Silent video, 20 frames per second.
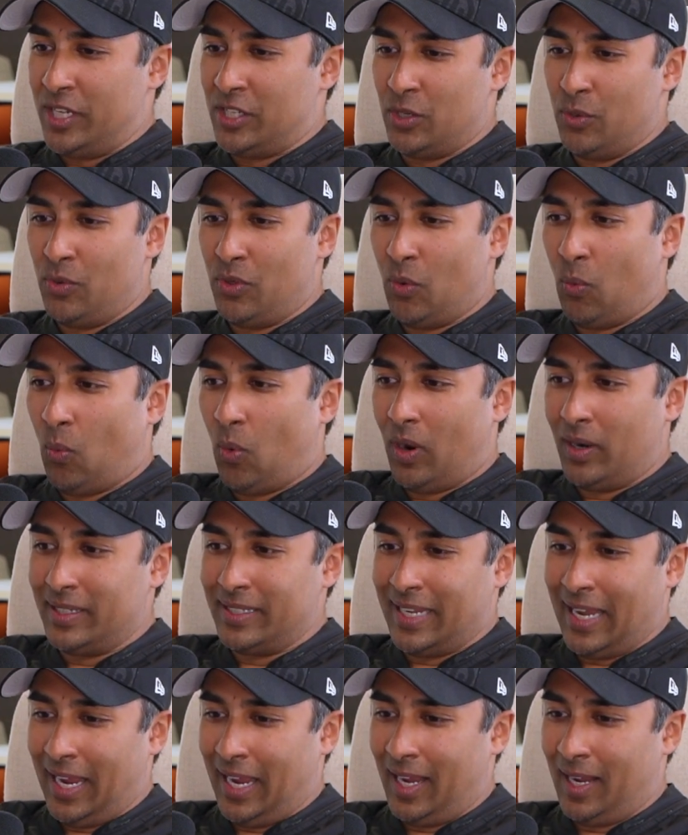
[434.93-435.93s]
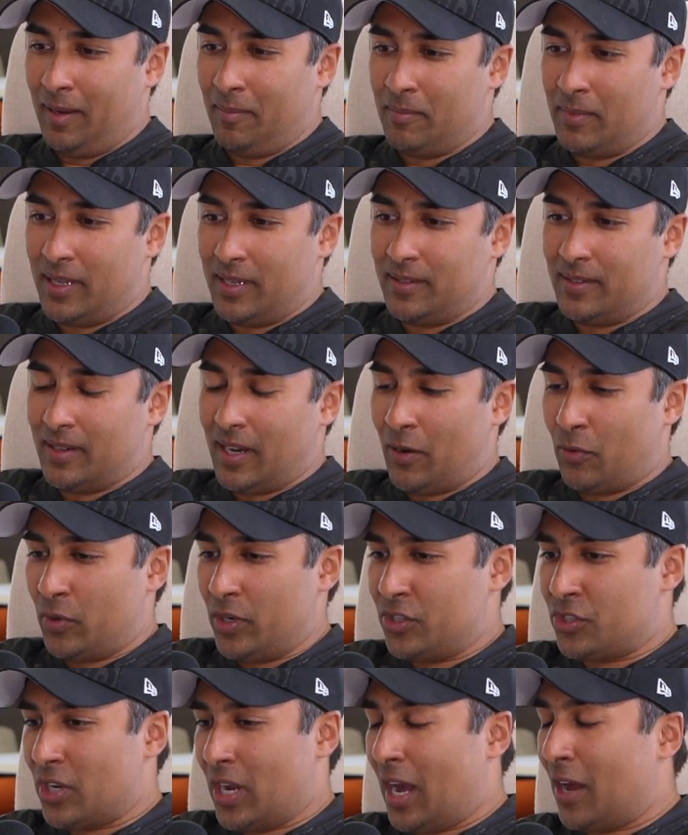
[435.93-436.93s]
do the one game, and I
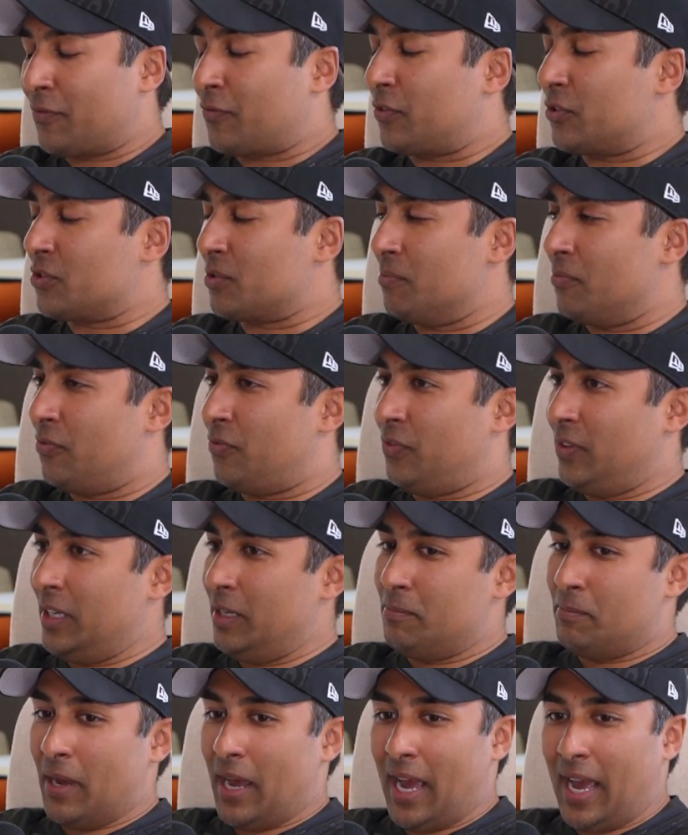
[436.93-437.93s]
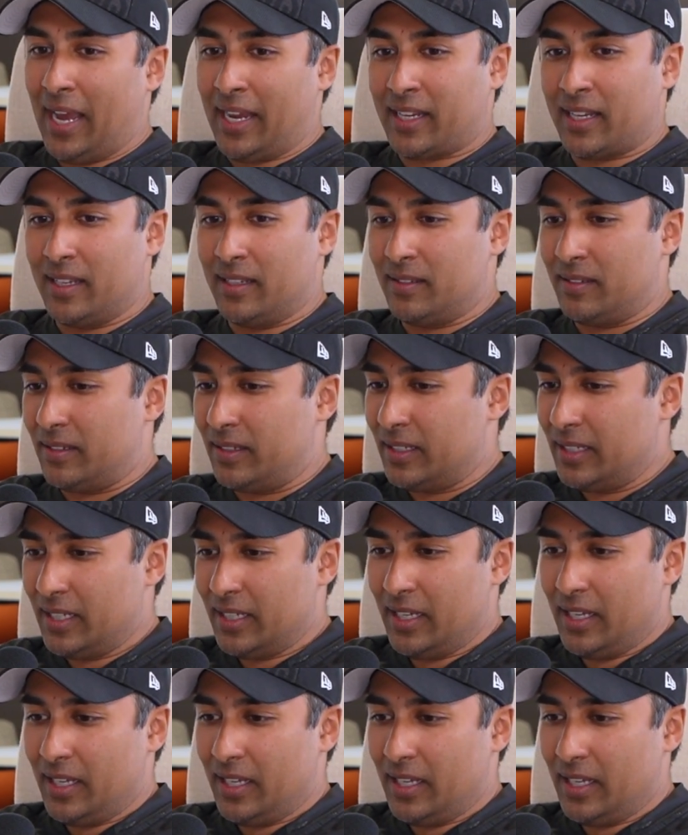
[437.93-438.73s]
reach out for some feedback, and